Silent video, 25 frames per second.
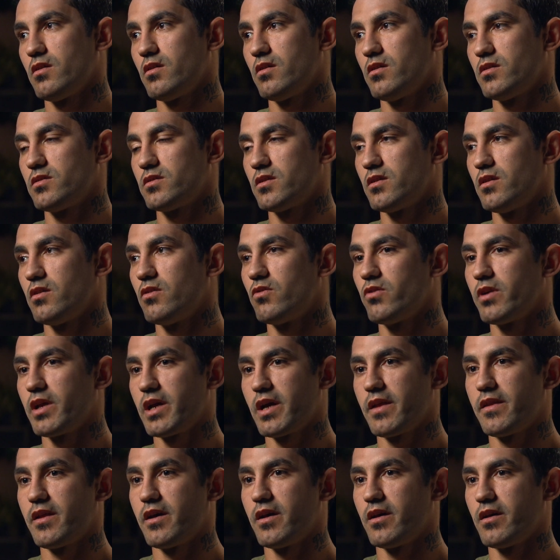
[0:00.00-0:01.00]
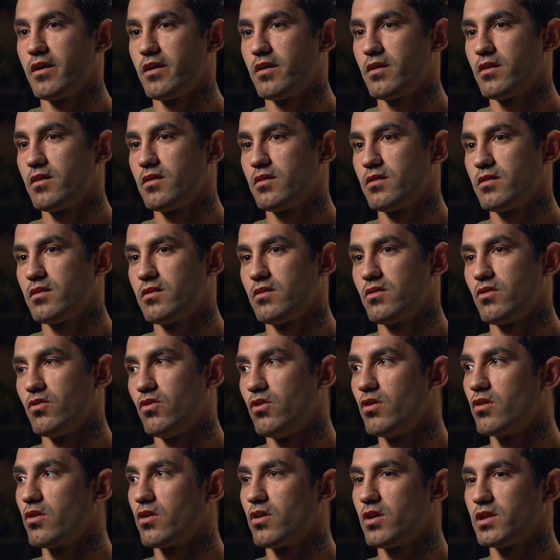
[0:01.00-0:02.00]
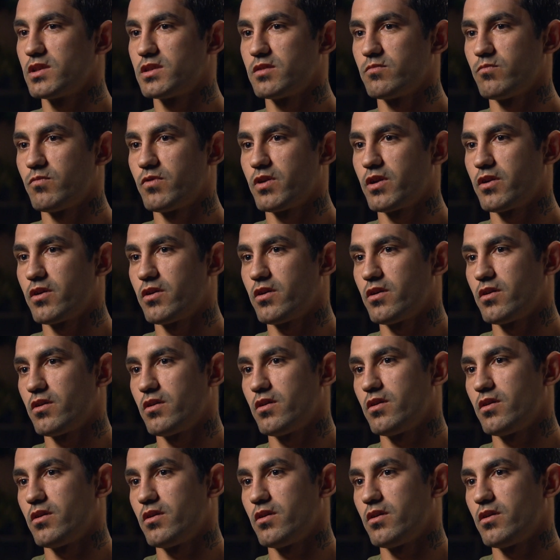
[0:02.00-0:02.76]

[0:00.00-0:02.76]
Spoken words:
So he already had that organised and whatnot.